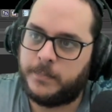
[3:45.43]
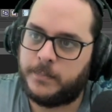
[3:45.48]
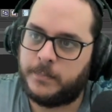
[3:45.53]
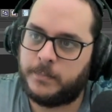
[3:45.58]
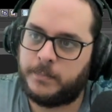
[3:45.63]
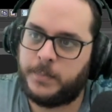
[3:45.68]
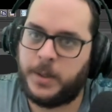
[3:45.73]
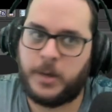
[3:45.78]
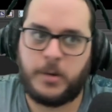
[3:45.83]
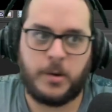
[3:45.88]

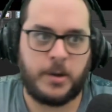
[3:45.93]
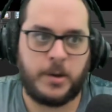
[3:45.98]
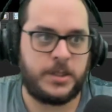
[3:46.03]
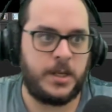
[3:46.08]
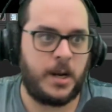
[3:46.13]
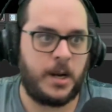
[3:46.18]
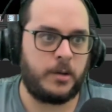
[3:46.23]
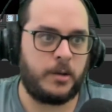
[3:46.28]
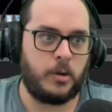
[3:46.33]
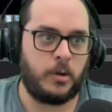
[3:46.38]
because
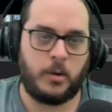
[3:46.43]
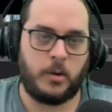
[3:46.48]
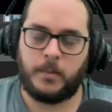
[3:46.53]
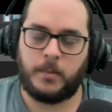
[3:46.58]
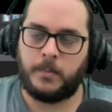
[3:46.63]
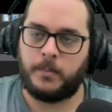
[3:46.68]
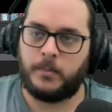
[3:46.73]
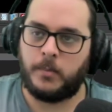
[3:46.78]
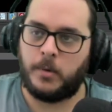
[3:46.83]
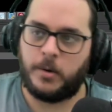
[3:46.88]
there are no
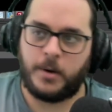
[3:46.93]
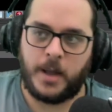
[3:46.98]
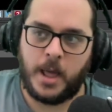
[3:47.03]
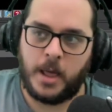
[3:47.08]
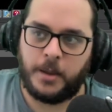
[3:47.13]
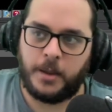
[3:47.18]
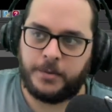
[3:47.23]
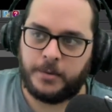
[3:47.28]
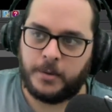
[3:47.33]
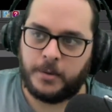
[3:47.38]
more
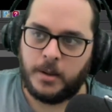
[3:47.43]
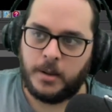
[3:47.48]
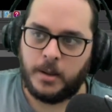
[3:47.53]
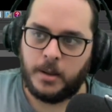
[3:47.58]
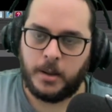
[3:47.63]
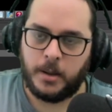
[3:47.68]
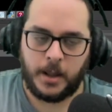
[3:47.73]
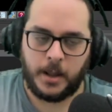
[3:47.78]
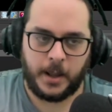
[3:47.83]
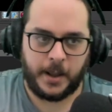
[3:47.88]
health
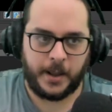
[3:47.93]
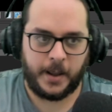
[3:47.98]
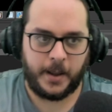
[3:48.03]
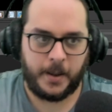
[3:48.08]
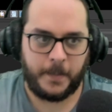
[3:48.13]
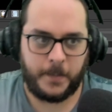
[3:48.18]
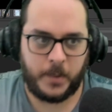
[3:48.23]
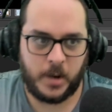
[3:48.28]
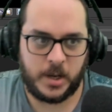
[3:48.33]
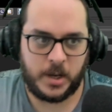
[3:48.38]

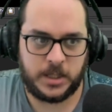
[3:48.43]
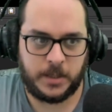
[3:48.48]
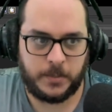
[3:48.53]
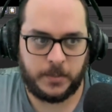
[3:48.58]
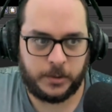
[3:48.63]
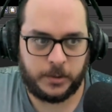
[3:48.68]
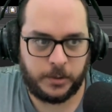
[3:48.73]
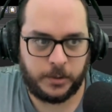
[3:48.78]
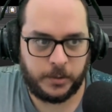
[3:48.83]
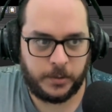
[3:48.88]
possible
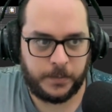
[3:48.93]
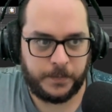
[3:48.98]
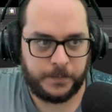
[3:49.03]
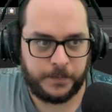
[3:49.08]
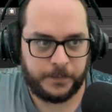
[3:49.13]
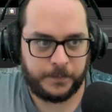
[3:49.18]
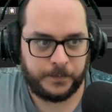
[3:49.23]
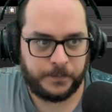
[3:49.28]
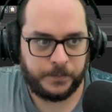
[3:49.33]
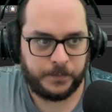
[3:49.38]
to do.
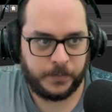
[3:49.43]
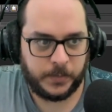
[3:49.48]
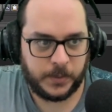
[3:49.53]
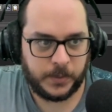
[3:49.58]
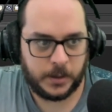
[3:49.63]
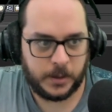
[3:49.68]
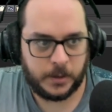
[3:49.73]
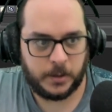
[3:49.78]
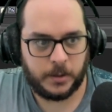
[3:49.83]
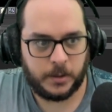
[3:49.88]

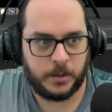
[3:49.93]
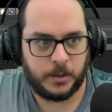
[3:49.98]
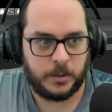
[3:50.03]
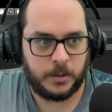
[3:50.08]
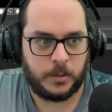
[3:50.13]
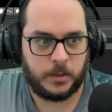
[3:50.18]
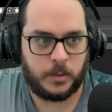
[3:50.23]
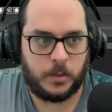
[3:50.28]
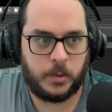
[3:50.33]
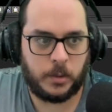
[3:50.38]

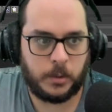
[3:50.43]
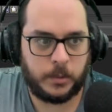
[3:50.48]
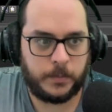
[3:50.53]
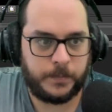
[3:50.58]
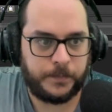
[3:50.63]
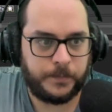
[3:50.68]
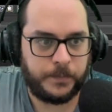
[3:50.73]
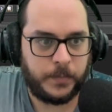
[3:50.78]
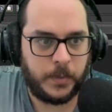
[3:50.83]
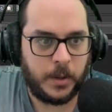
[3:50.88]
Cool.
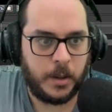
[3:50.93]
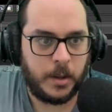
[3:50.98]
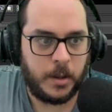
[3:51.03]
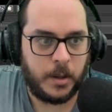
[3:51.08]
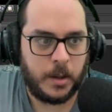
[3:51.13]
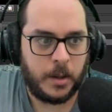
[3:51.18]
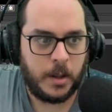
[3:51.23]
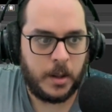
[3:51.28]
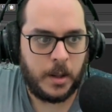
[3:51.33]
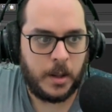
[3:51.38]

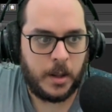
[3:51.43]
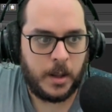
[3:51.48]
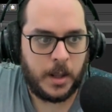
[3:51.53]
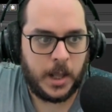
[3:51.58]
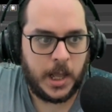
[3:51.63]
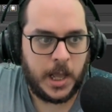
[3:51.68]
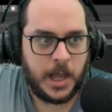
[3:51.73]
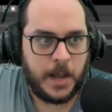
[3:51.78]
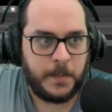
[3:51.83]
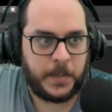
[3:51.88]

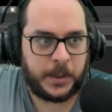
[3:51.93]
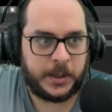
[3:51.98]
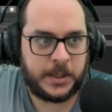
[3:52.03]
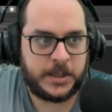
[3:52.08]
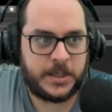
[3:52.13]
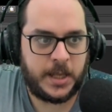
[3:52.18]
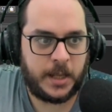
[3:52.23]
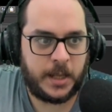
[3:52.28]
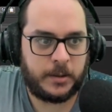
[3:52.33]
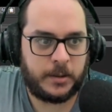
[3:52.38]
But
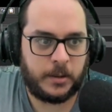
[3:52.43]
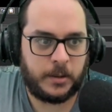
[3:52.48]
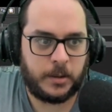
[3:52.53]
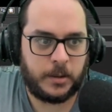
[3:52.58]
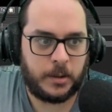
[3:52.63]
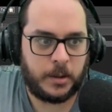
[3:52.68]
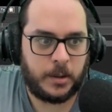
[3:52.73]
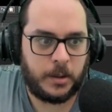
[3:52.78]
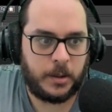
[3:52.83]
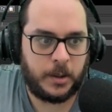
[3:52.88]
instead,
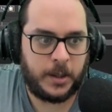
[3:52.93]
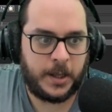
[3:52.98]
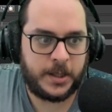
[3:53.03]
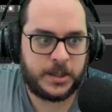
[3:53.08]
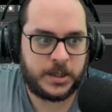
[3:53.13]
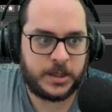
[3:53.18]
let's